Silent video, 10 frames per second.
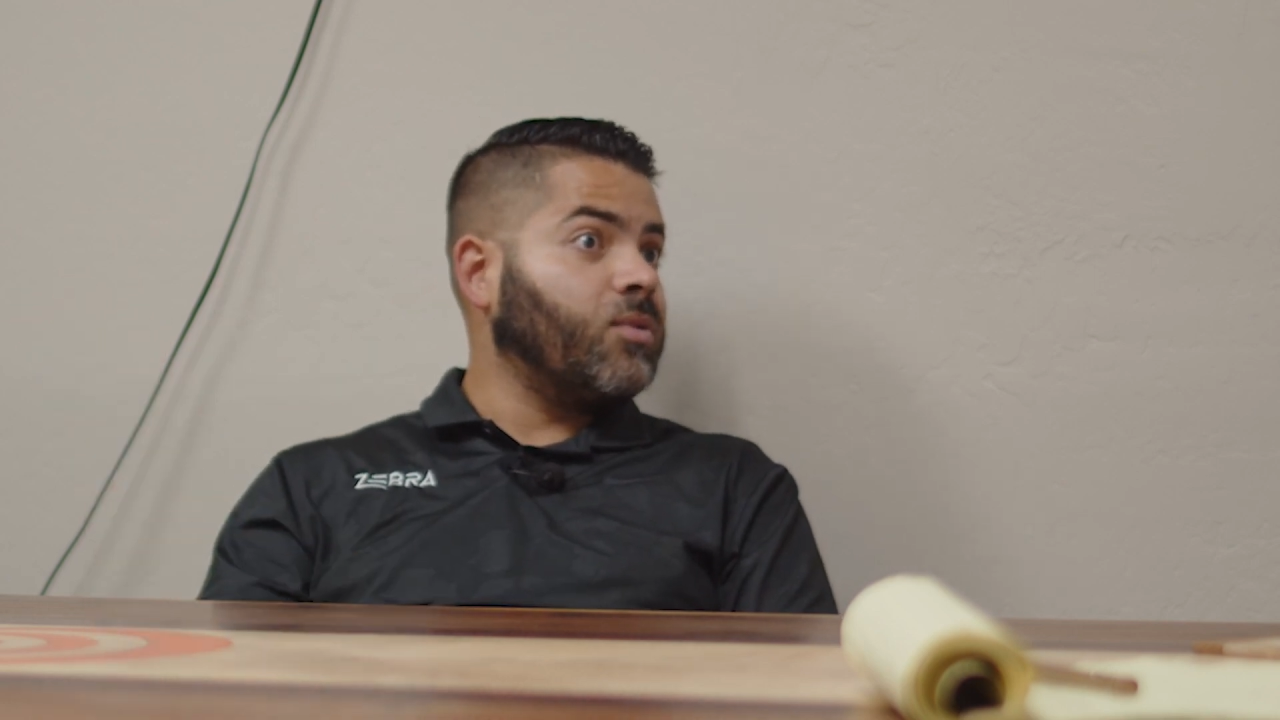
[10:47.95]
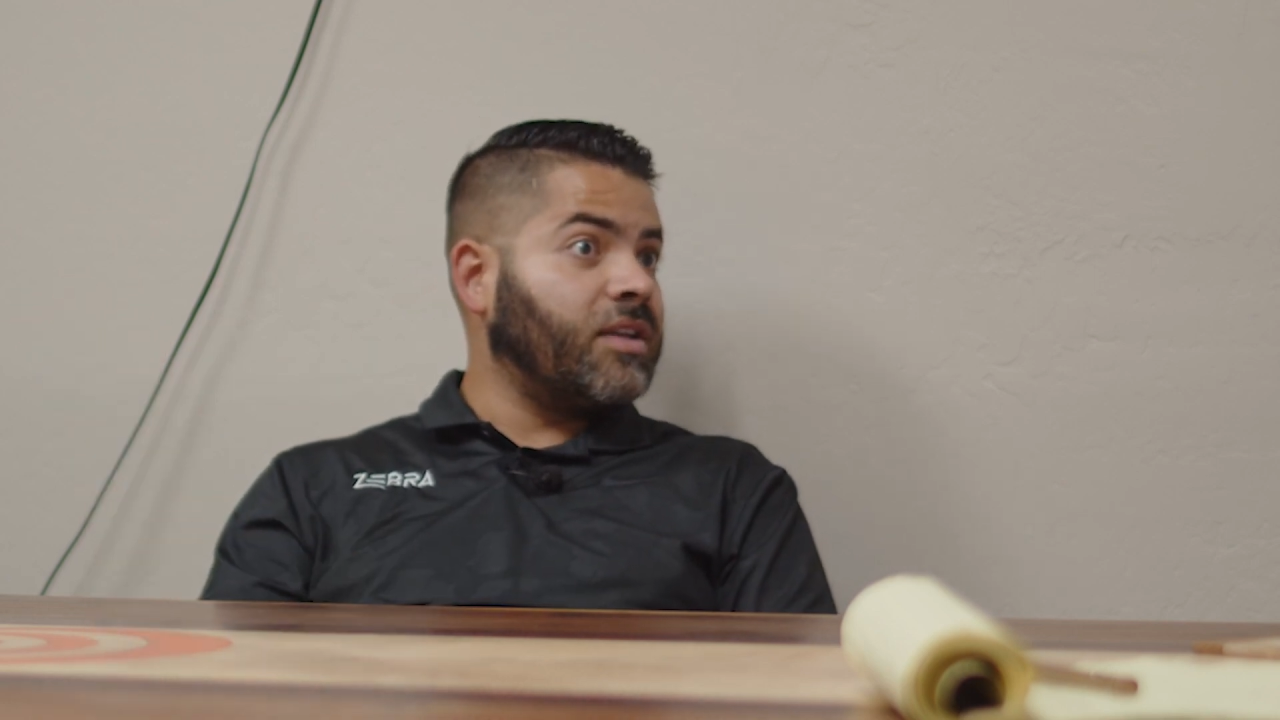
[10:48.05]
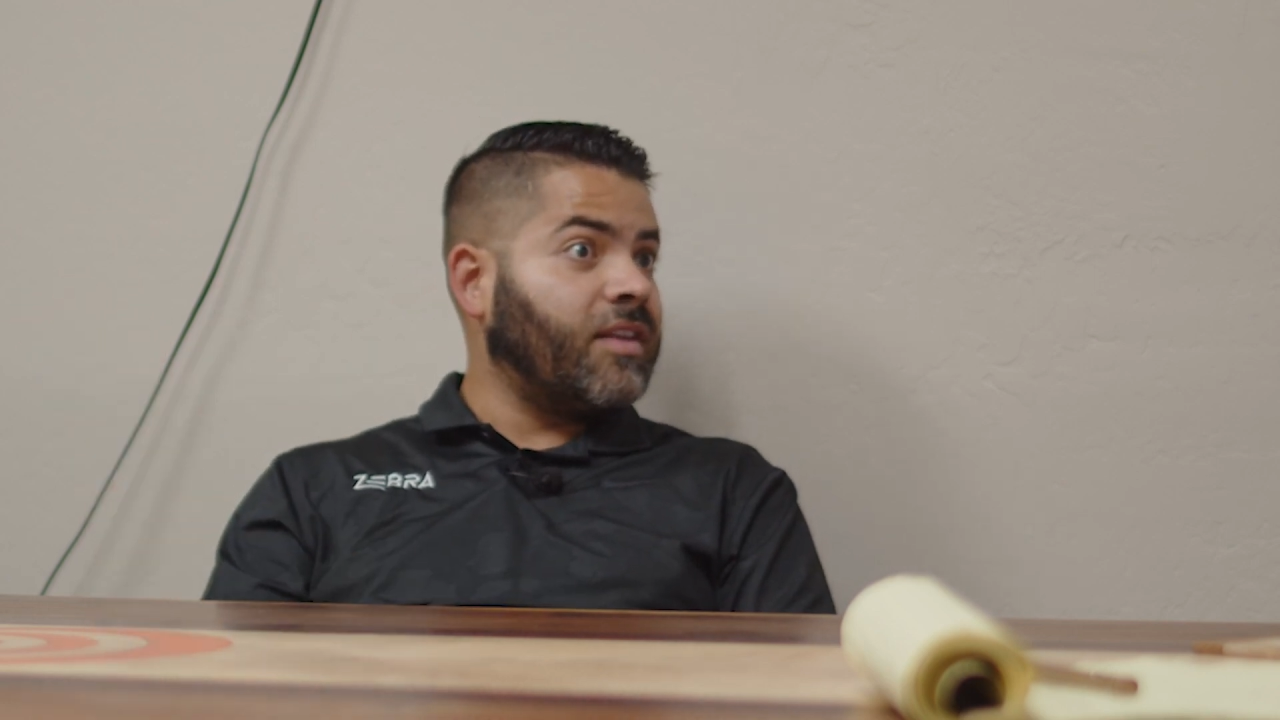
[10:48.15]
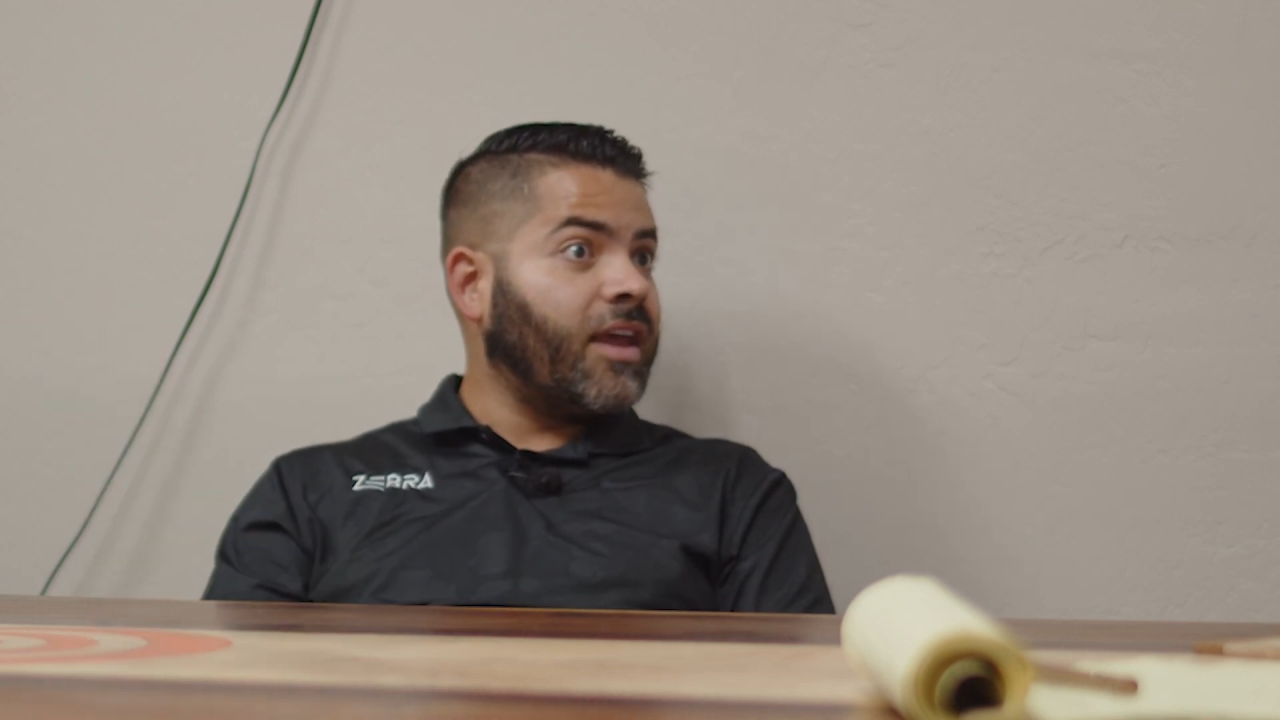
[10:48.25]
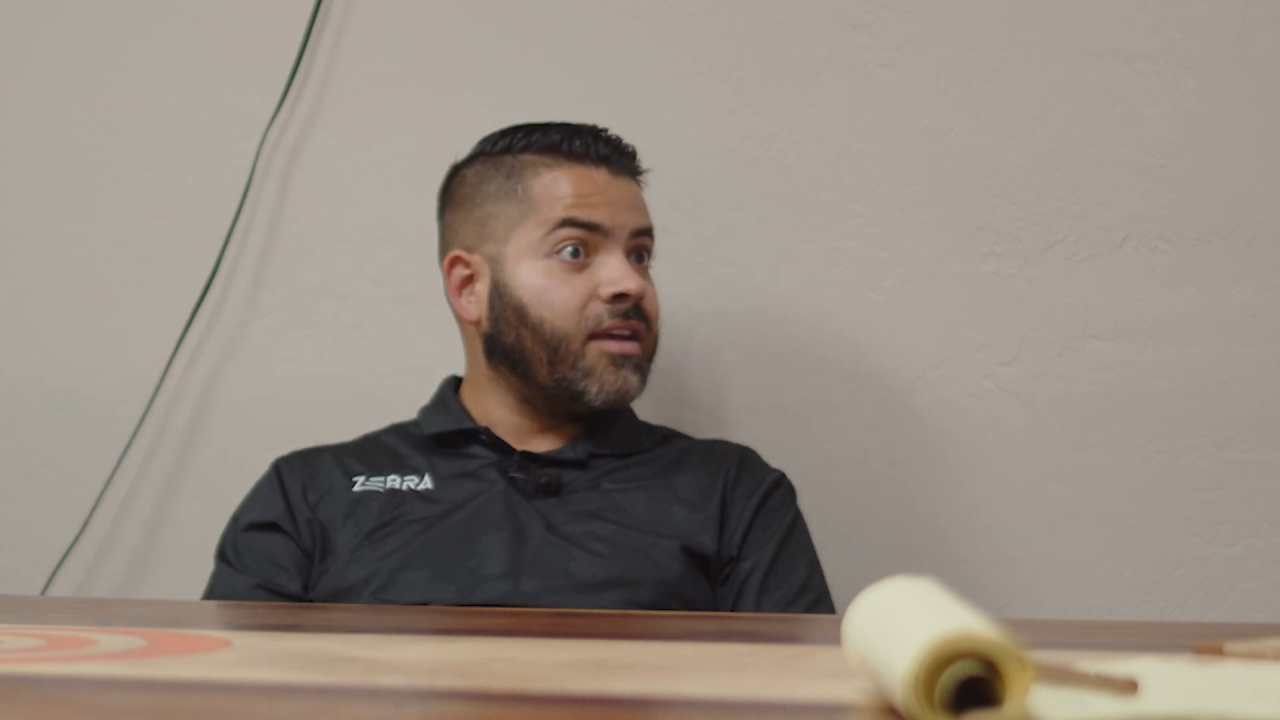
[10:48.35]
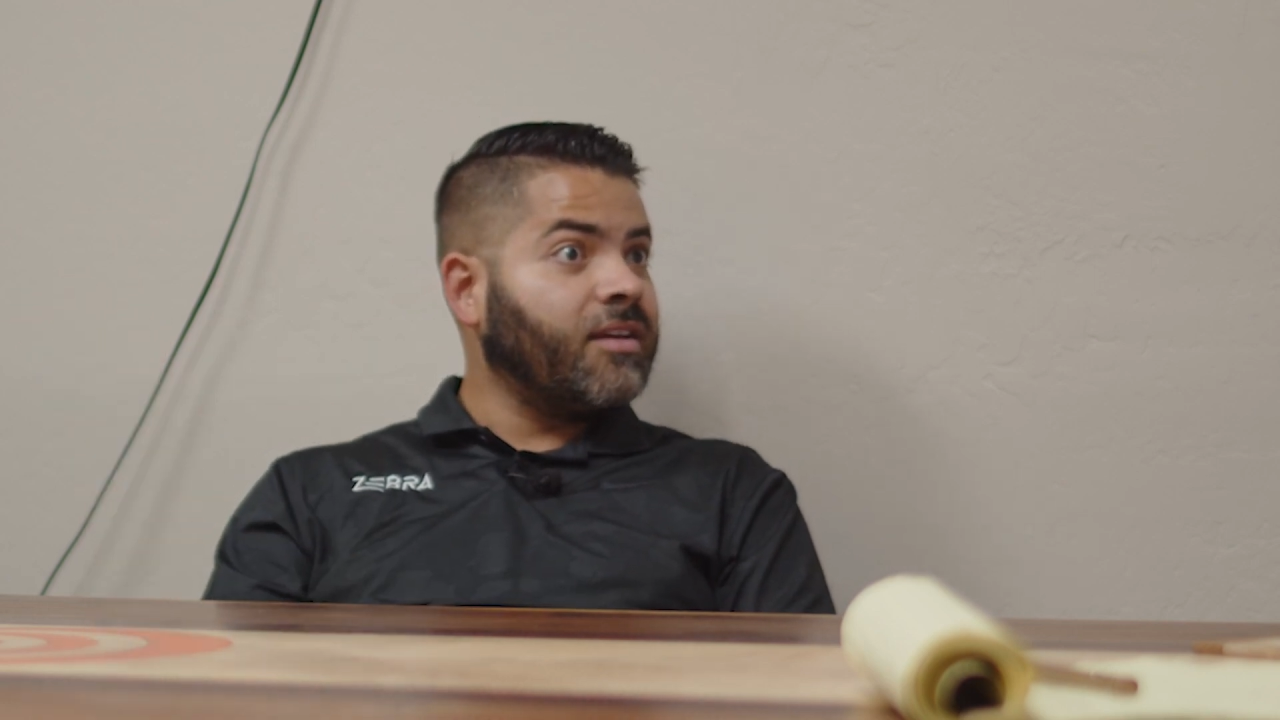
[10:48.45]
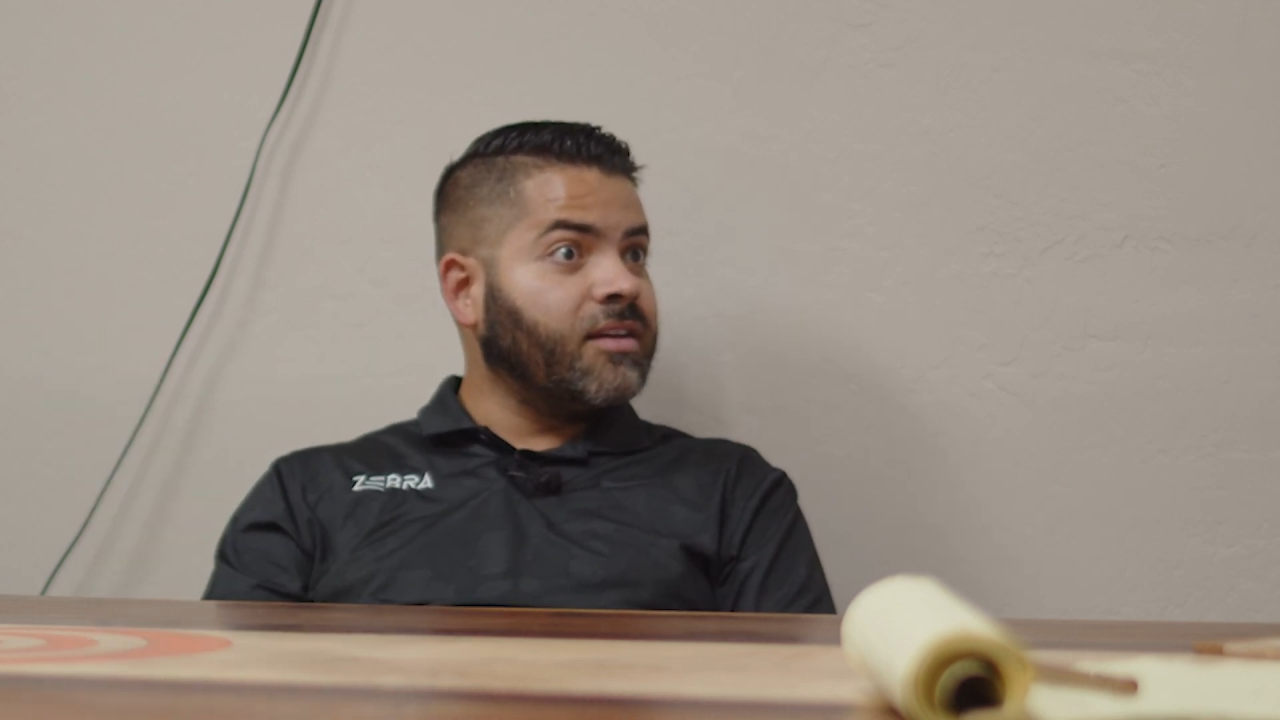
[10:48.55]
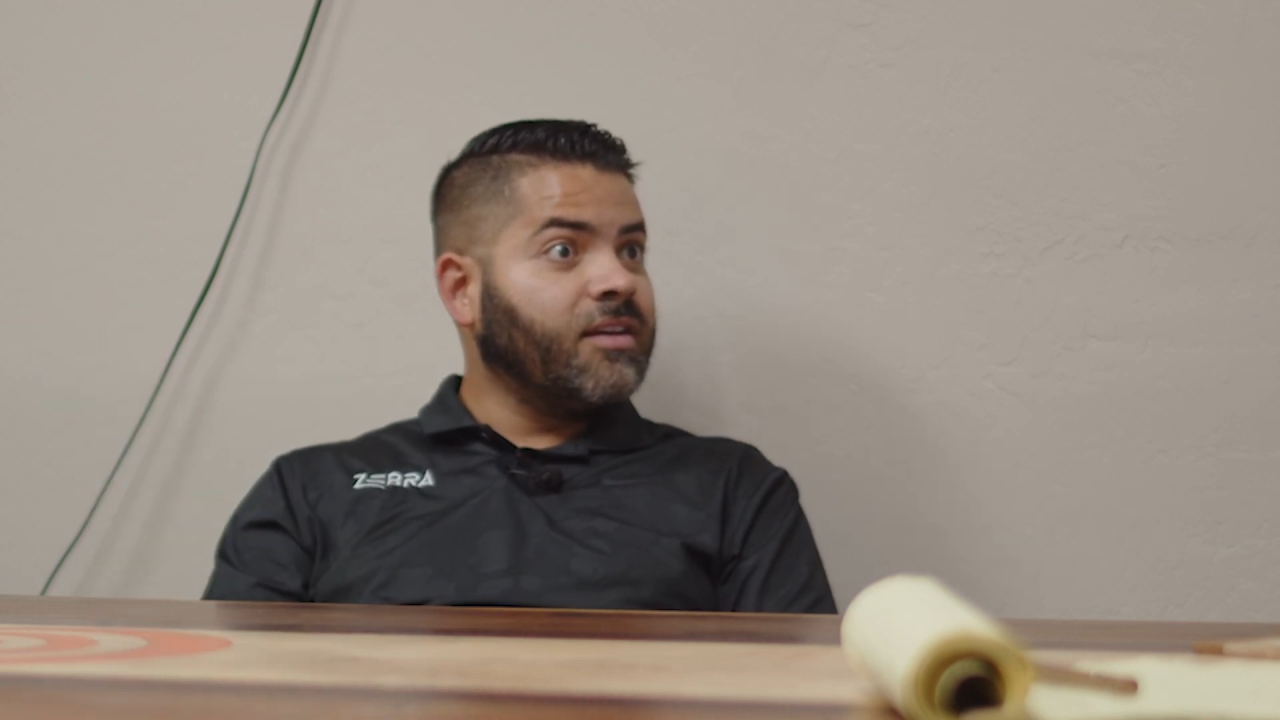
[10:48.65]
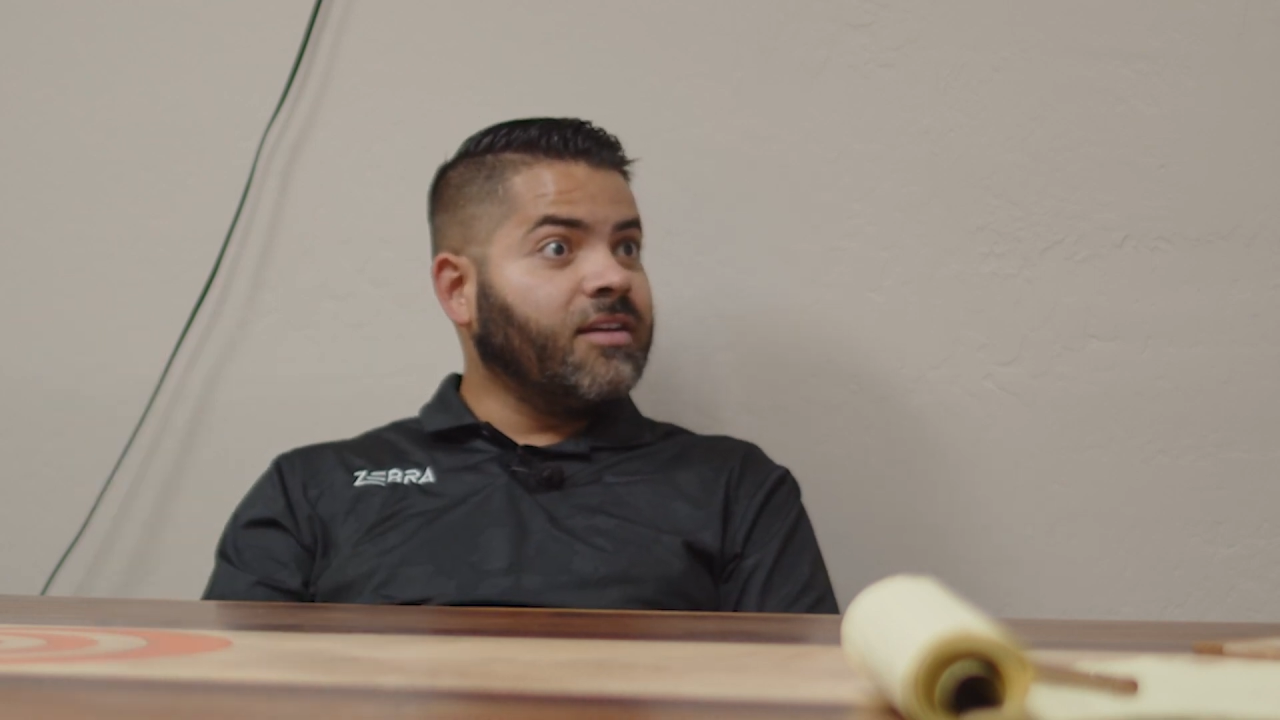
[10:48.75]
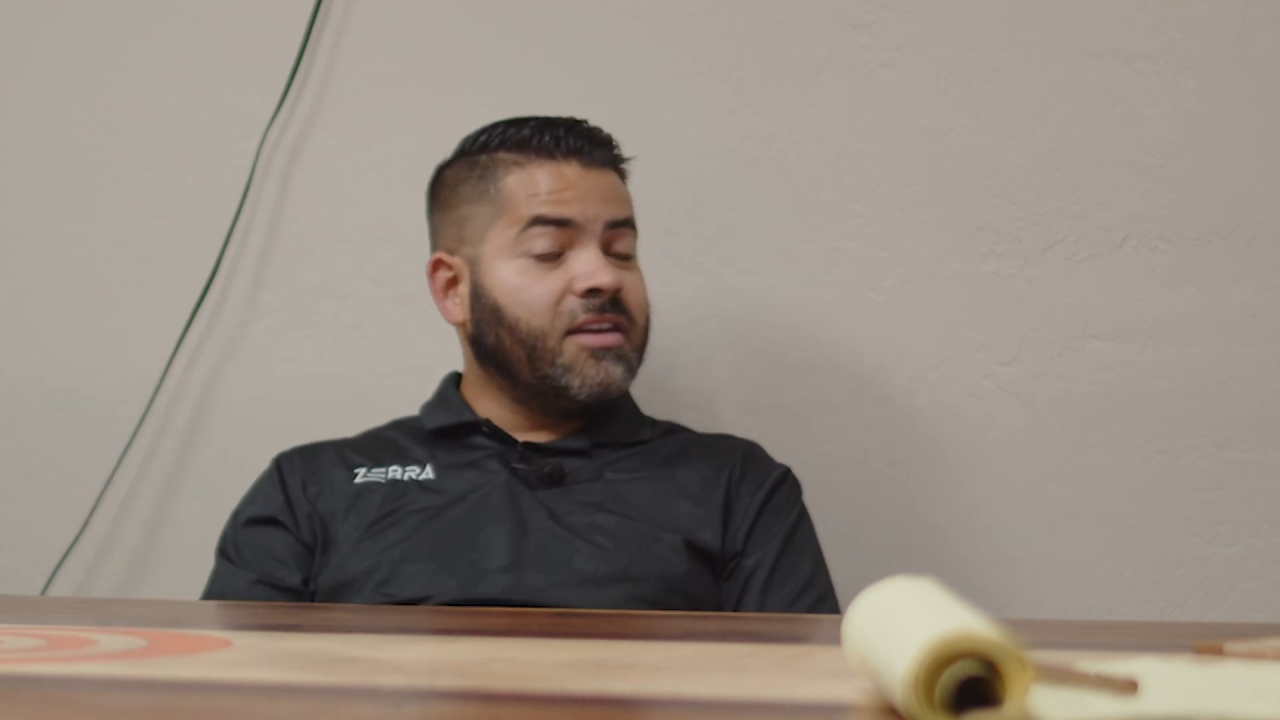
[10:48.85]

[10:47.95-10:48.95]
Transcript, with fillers: to in a day. Mm-hmm.